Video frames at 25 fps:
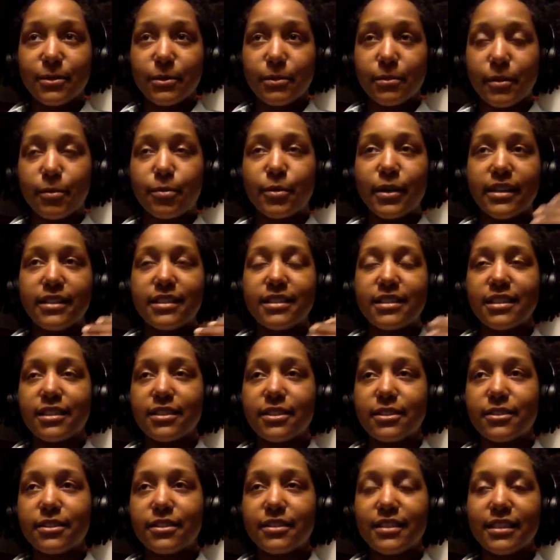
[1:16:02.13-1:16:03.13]
apprenticing
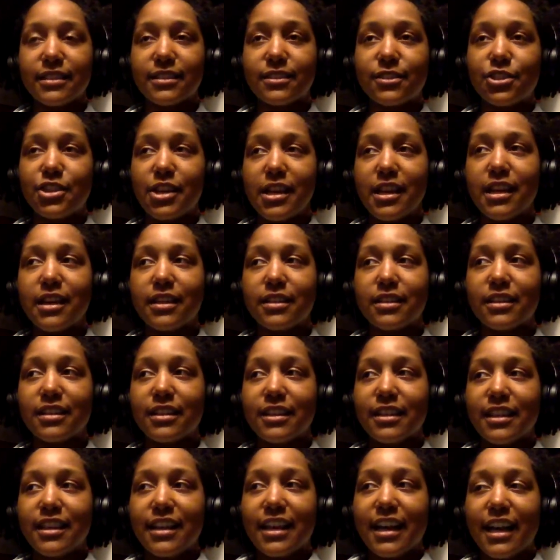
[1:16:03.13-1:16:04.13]
underneath Jan,
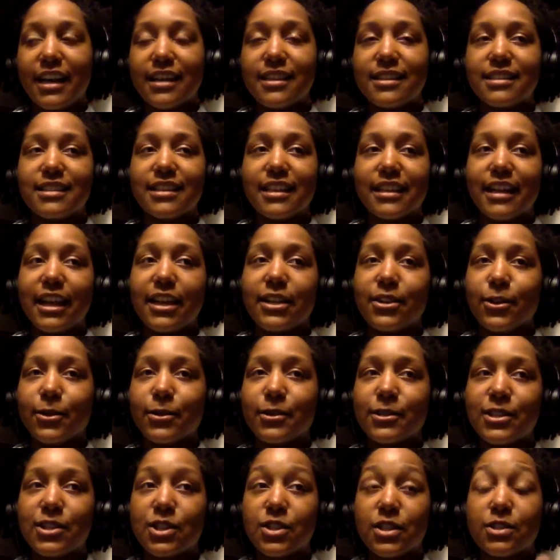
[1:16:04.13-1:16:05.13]
I was like, this
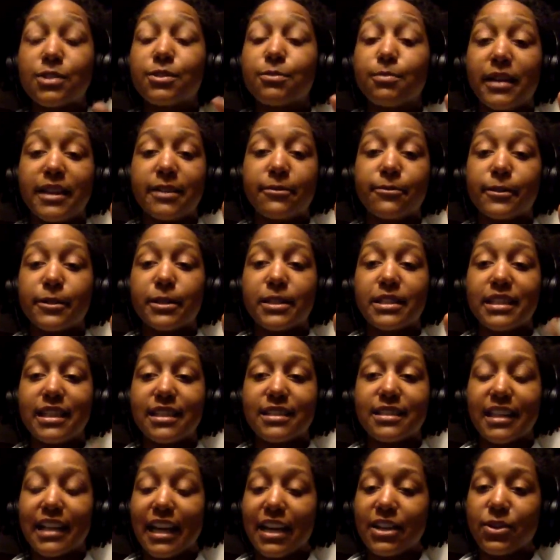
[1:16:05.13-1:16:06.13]
is my first day. I was like,
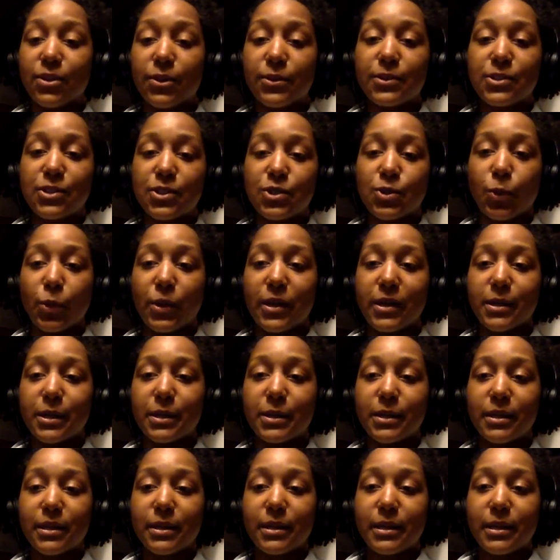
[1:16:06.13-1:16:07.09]
I know this is weird,